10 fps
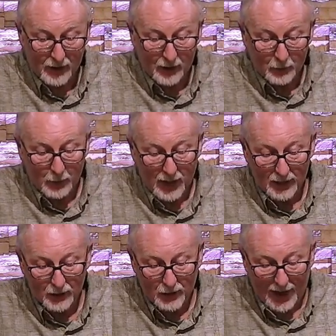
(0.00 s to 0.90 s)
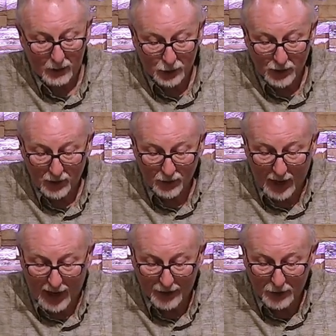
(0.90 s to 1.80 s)
but thou shalt
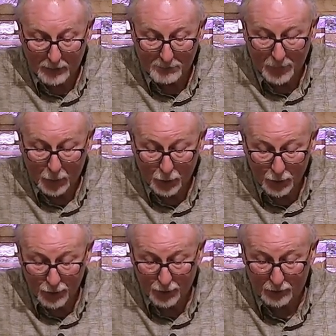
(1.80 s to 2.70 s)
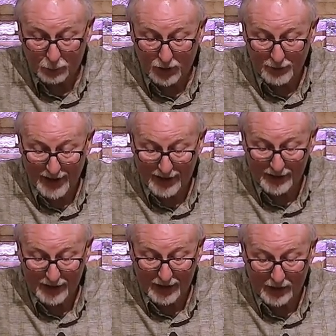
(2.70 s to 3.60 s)
not murder,
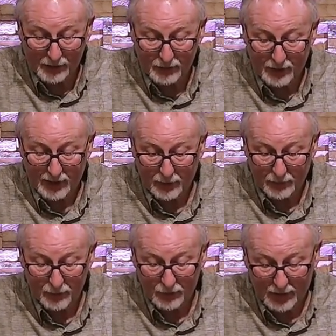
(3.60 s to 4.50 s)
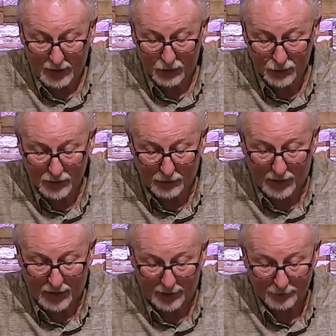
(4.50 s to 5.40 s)
premeditatedly kill
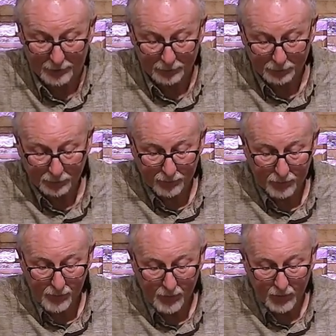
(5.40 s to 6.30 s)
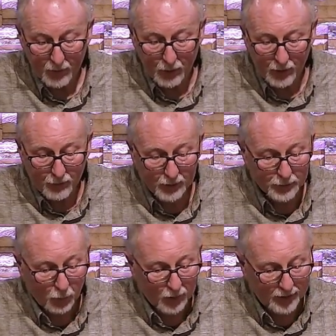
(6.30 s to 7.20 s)
somebody. Look at verse
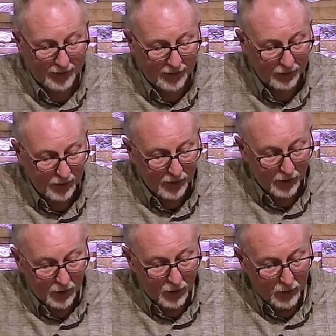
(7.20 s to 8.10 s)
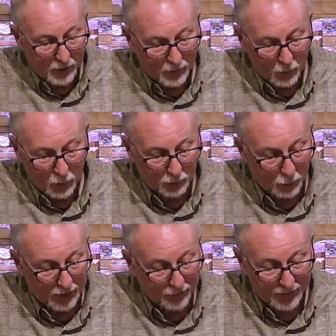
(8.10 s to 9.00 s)
14. Real
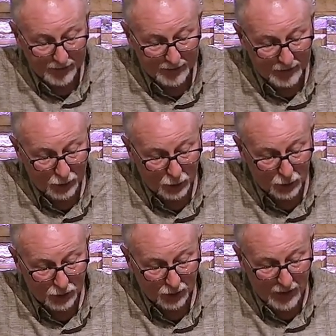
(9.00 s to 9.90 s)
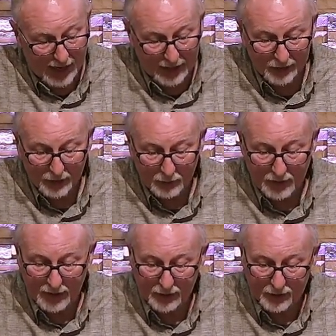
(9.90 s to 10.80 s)
briefly, it says, You shall not
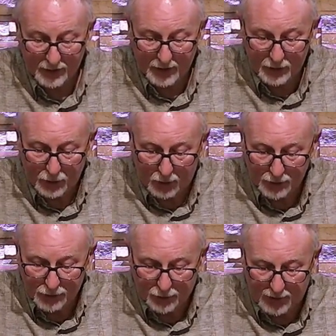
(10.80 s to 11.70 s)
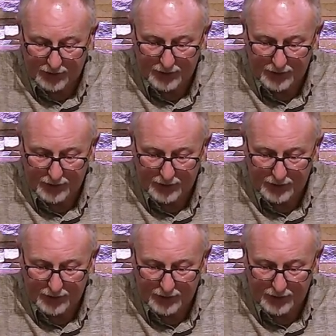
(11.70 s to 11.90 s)
commit adultery.